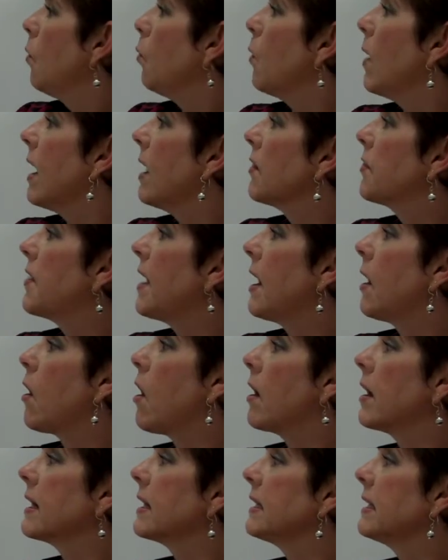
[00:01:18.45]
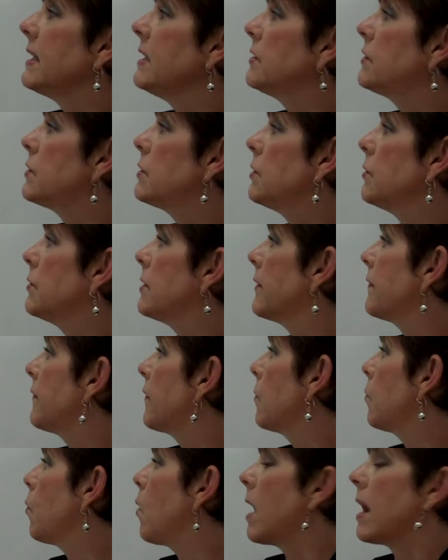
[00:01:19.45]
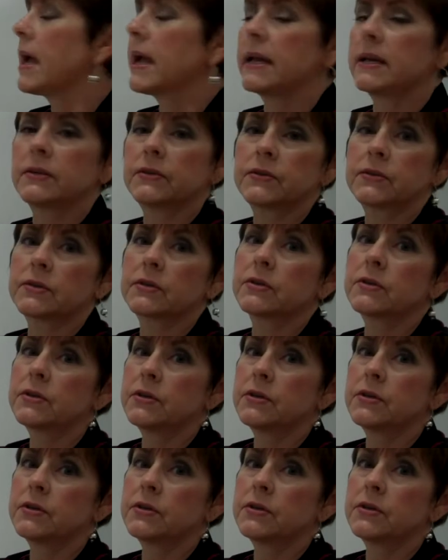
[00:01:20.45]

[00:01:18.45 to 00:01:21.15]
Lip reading: Well, there are at least two different ways